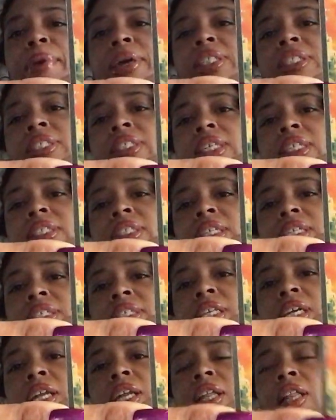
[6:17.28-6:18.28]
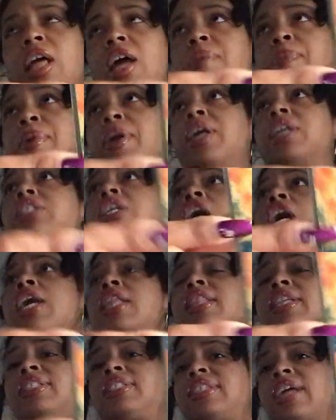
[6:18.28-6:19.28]
bitch 6:16 o'clock because
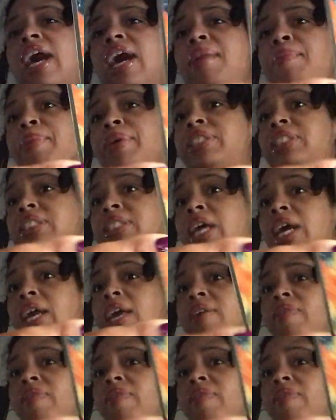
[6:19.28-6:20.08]
the side bitch is not